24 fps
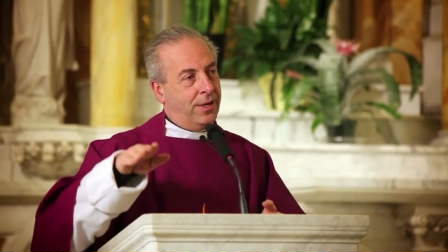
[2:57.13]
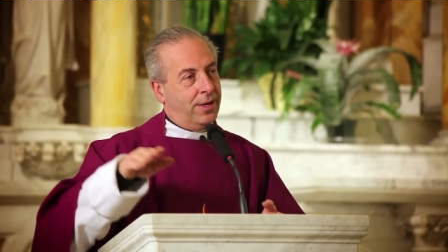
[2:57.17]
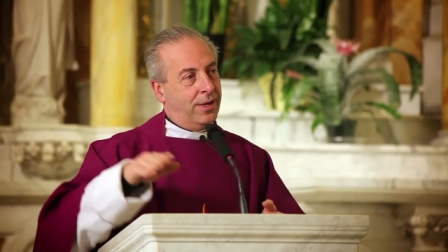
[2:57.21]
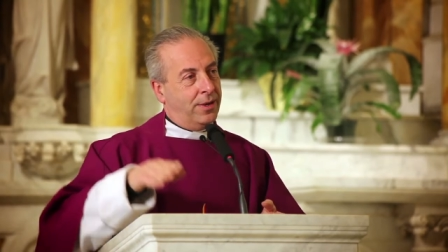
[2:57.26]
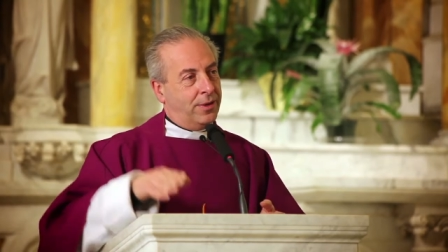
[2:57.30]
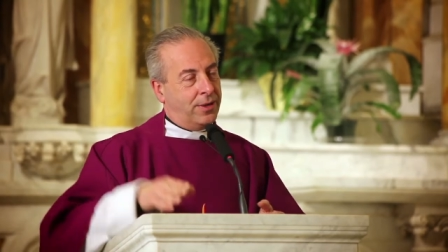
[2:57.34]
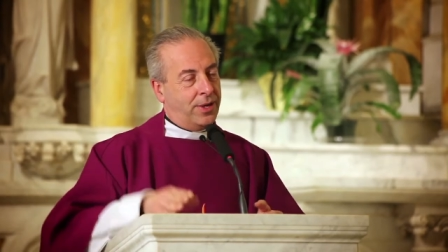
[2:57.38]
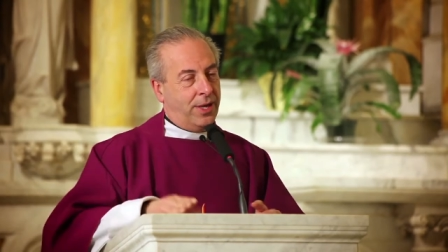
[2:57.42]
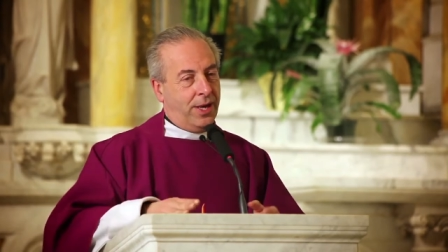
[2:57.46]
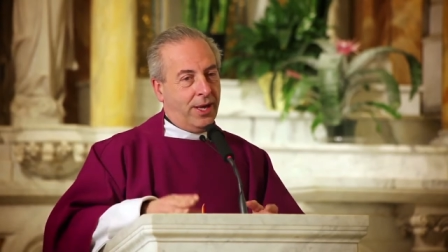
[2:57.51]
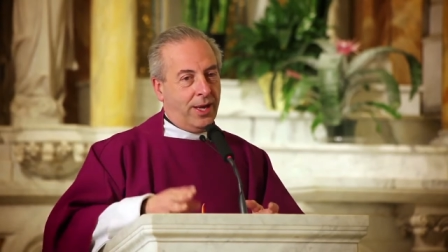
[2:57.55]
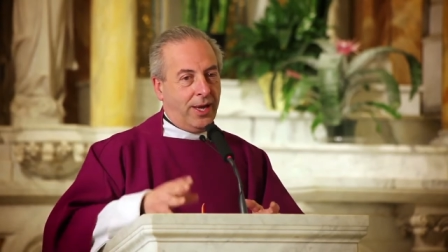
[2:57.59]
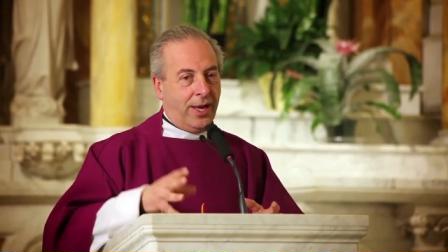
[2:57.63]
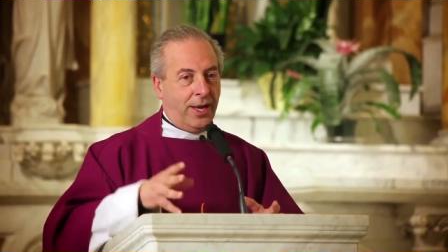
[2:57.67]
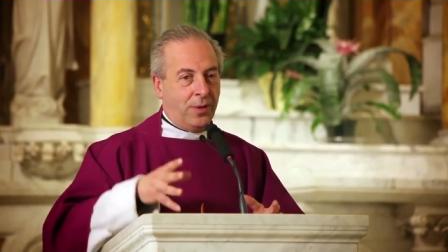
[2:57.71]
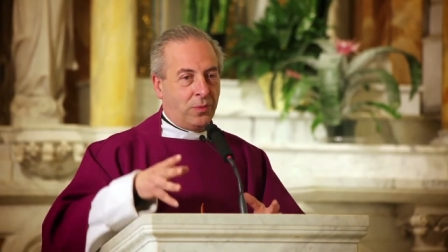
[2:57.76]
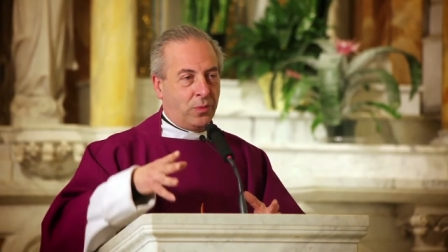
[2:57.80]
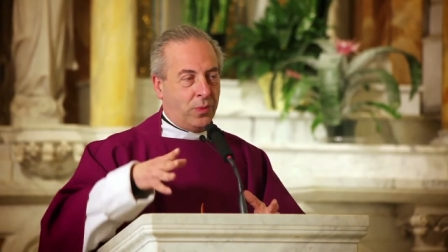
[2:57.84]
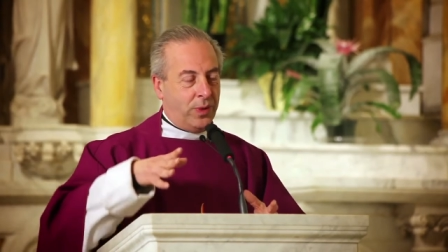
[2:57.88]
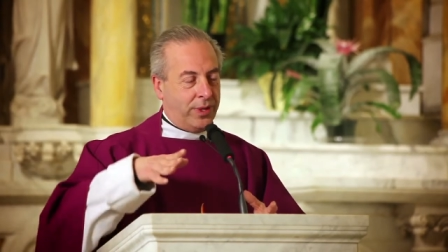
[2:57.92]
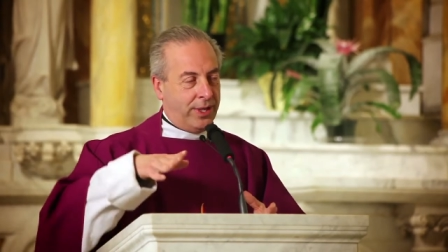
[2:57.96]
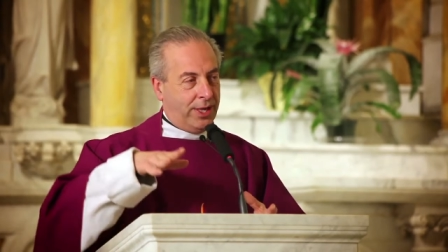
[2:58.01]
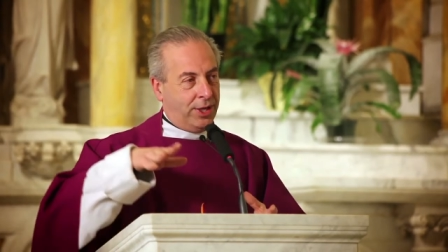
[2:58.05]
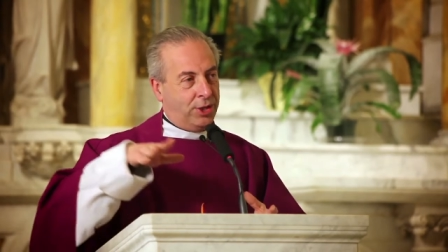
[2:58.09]
Okay? And
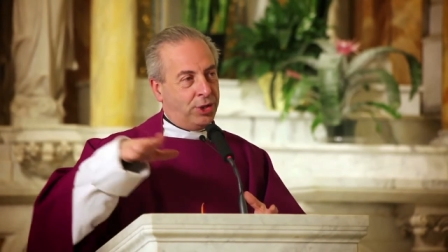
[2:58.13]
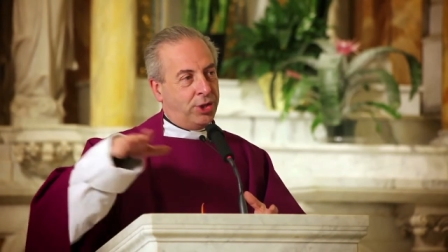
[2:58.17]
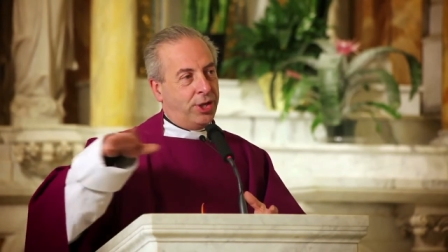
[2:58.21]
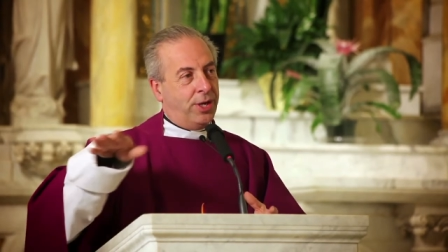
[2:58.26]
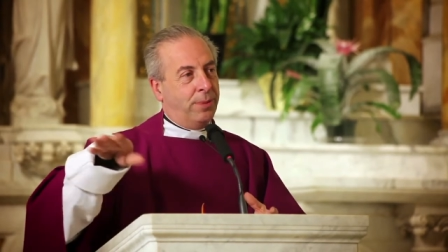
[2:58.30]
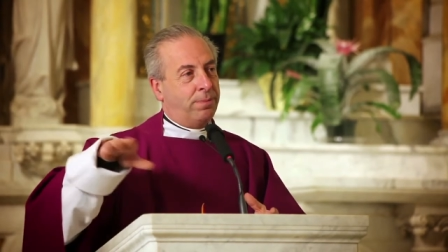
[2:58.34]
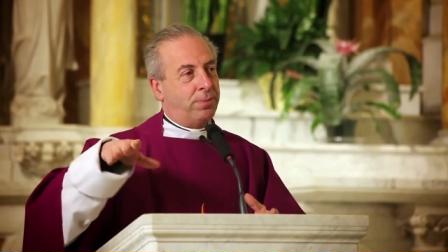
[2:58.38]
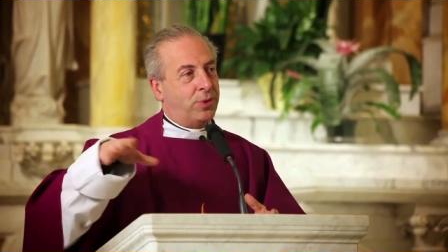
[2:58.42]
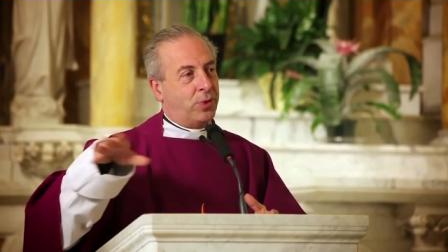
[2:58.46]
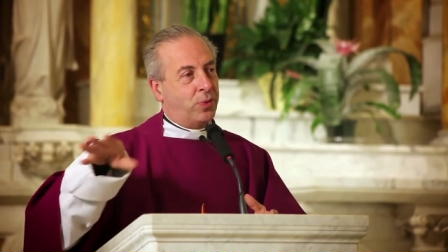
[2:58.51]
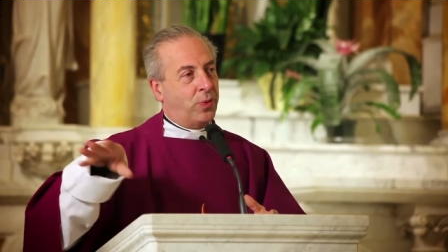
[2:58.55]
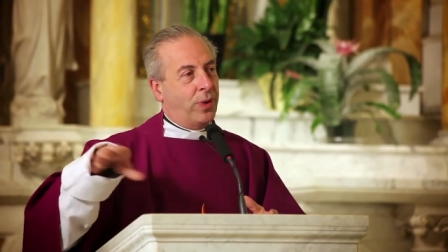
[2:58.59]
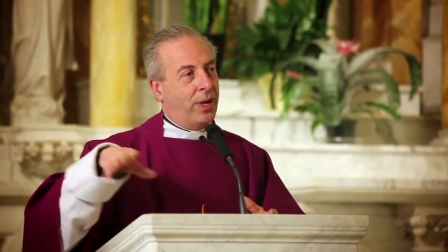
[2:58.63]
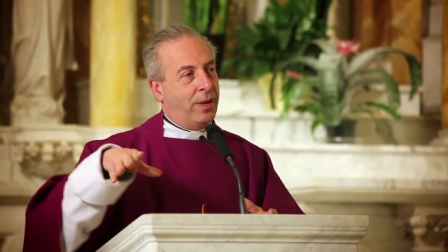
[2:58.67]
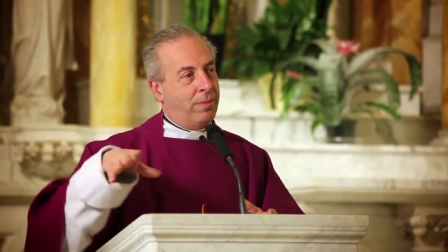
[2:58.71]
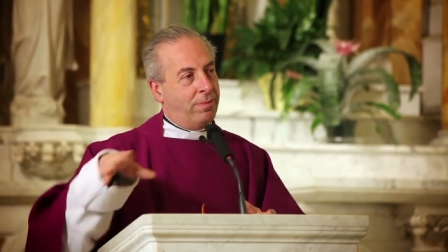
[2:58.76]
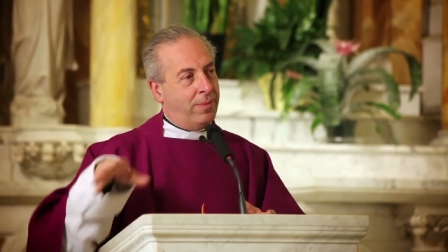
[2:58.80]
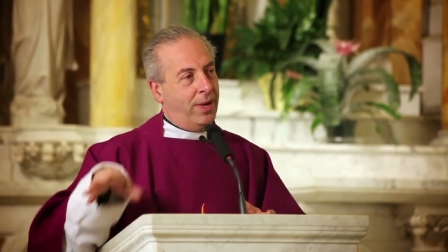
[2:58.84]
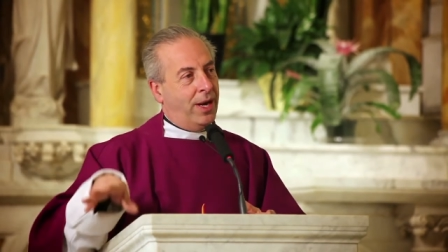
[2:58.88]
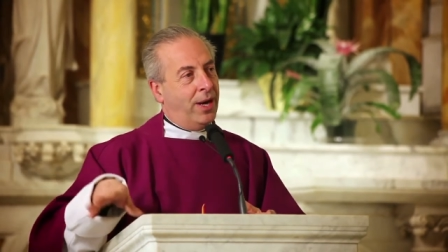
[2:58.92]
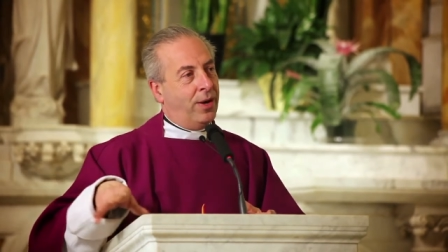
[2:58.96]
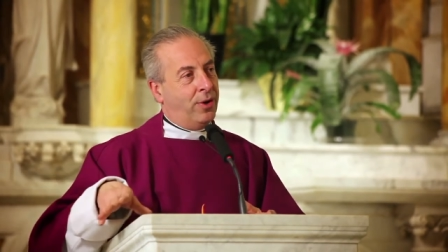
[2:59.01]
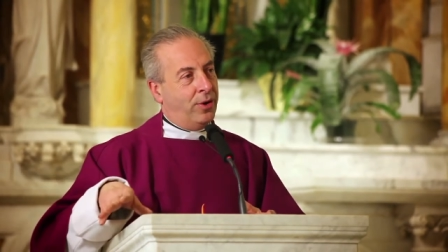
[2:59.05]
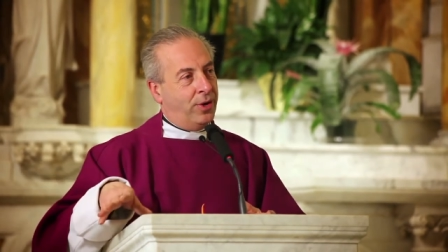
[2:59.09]
when they chipped away
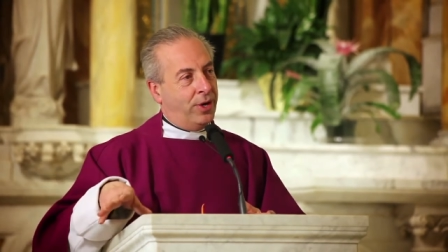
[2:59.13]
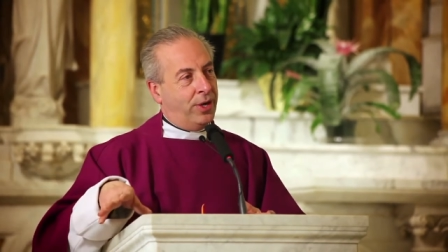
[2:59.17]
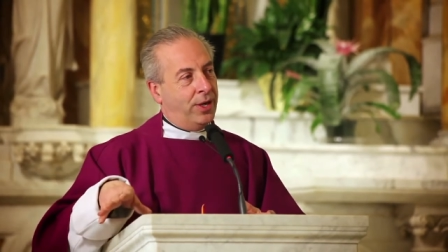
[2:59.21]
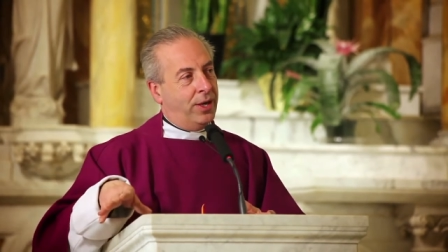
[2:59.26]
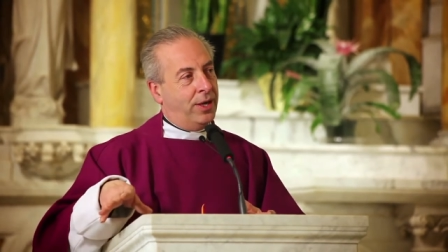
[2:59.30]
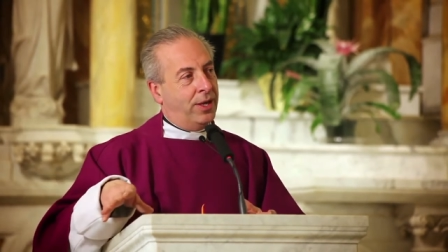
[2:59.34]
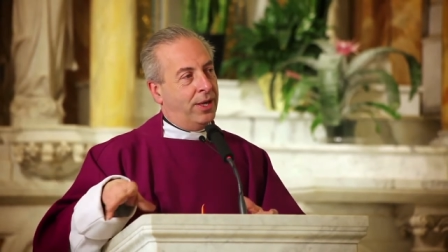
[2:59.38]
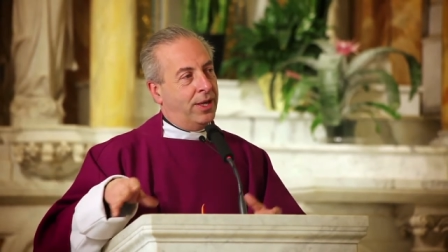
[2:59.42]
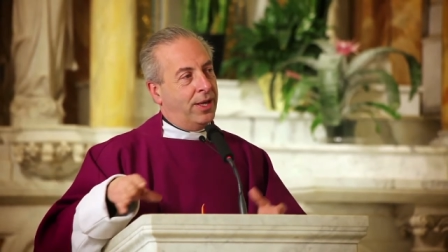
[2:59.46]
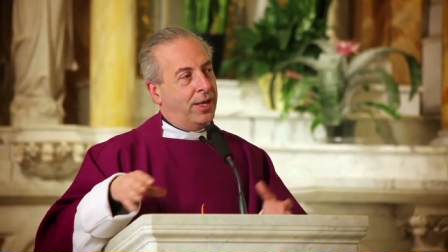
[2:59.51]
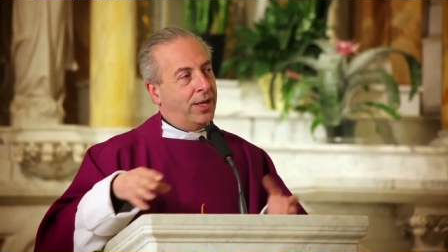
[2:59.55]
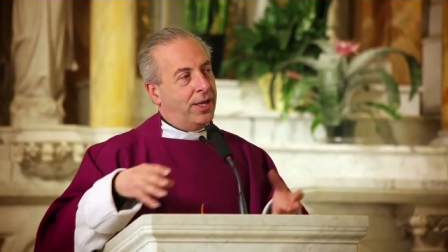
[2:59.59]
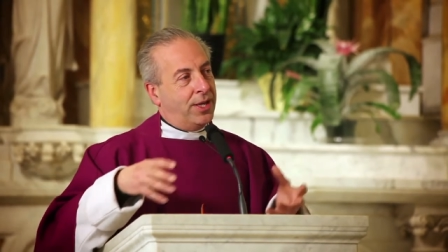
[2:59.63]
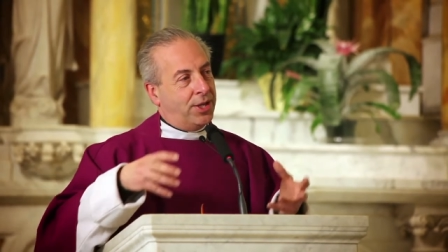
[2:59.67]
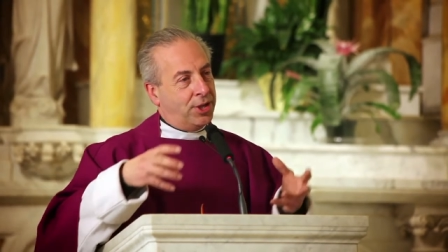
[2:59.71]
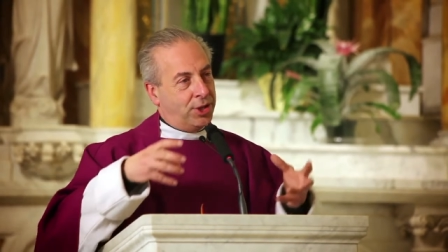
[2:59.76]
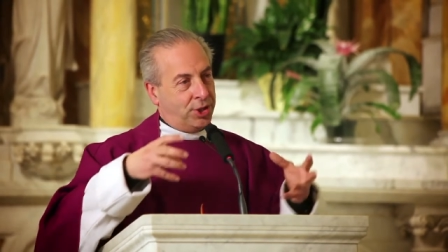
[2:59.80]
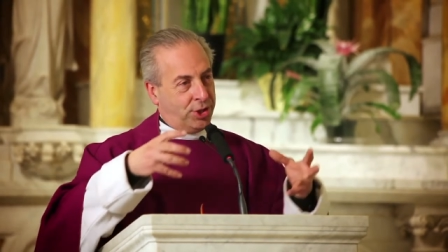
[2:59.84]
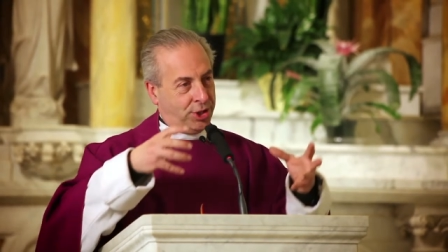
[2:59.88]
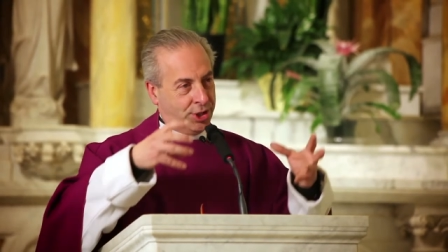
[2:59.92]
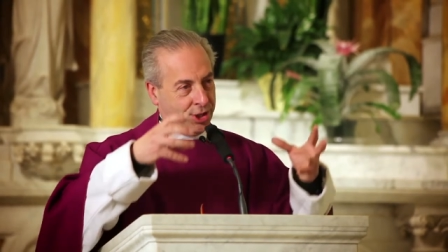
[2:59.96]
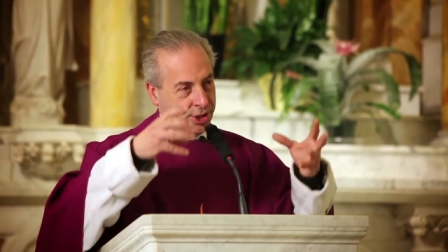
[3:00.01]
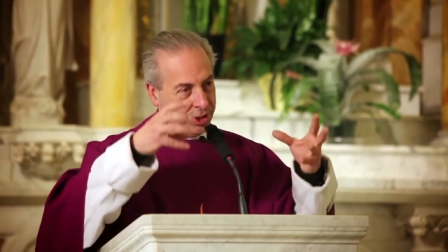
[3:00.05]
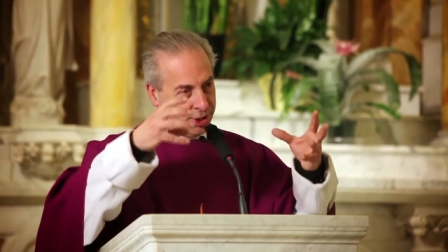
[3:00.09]
Mary,
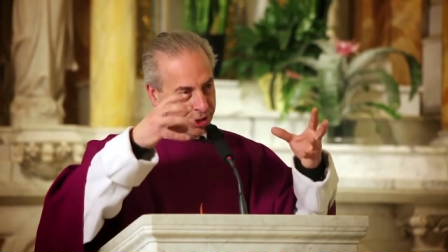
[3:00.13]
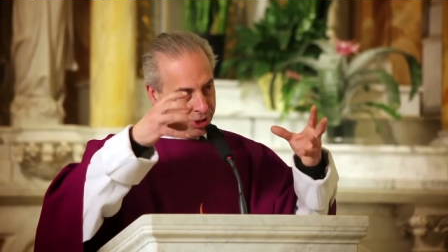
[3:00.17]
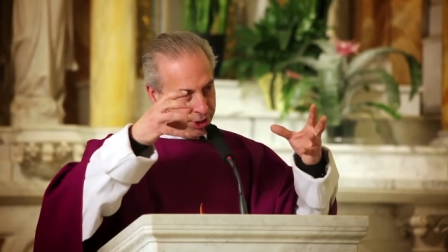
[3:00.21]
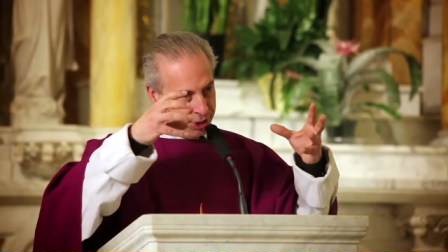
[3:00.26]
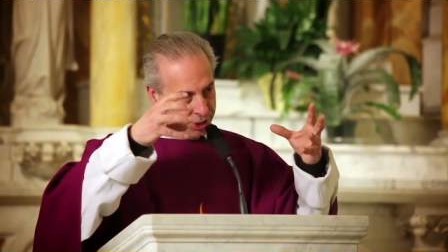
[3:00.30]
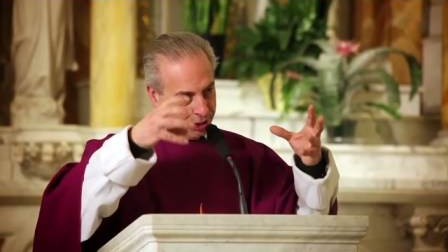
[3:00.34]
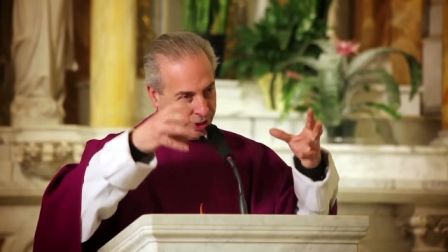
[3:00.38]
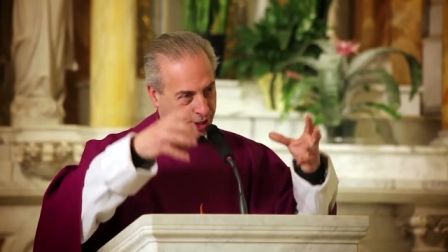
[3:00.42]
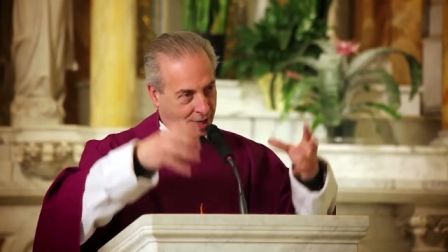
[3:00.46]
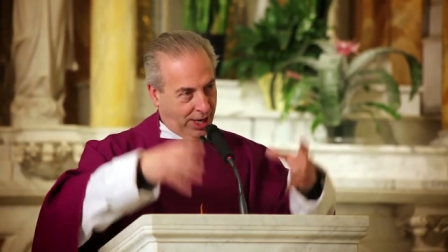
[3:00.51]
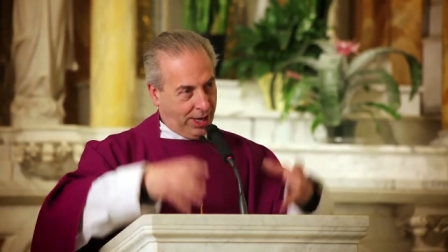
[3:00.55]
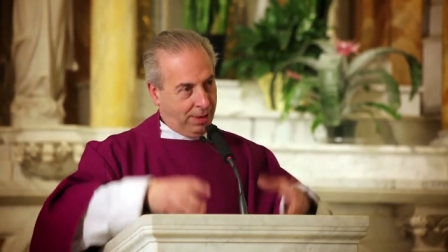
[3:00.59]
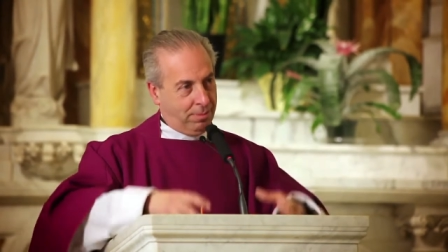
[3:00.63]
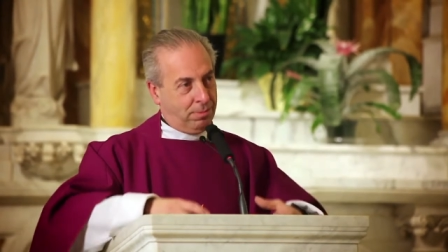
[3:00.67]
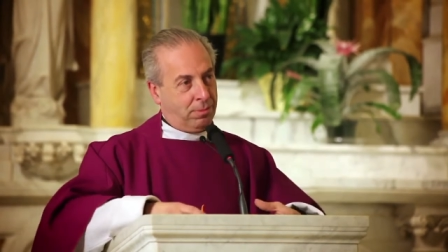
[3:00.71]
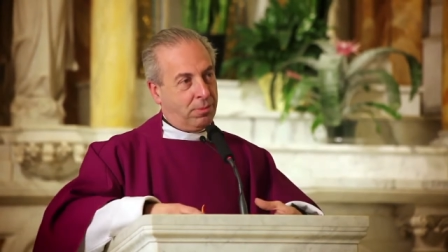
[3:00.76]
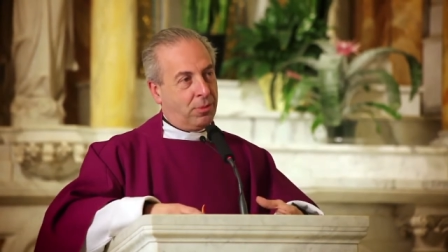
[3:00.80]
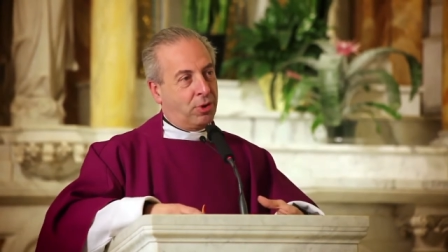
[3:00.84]
Jesus came